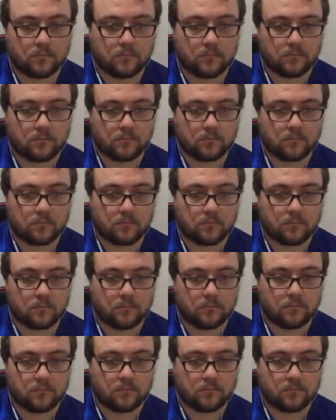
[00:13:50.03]
It's
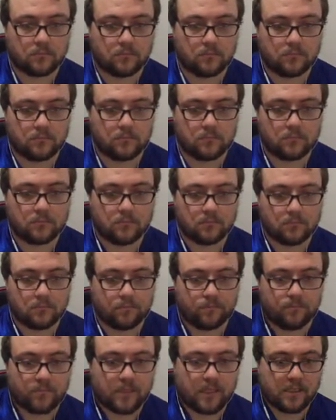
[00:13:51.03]
What a
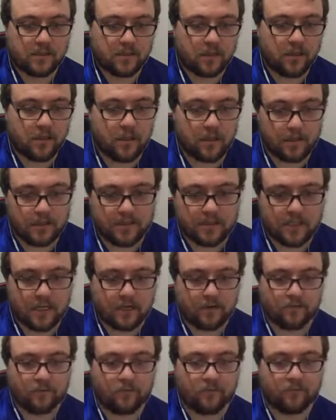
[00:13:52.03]
shot. another
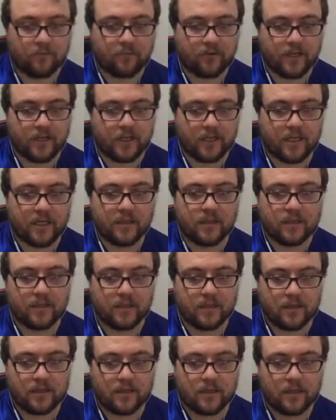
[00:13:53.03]
sack from Freeney.
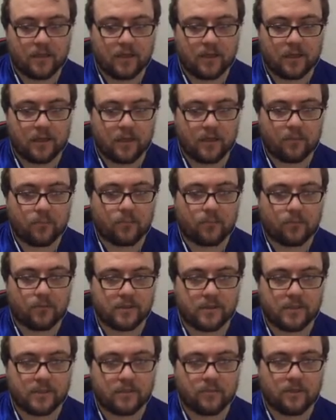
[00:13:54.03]
and
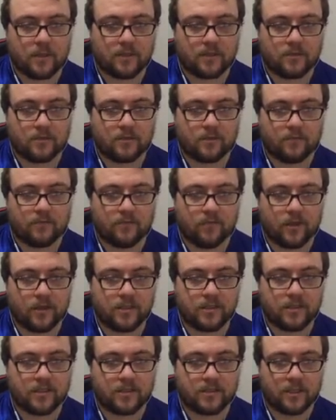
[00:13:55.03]
pretty much game.
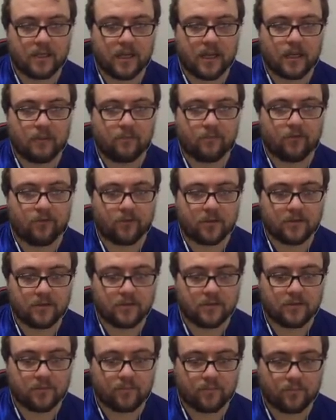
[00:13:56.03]
finishes the game for
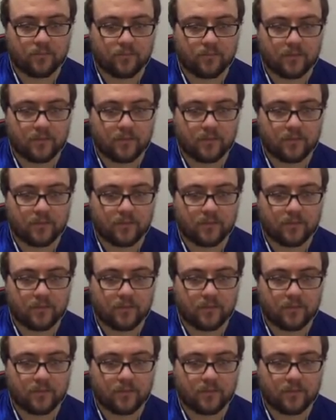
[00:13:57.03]
us.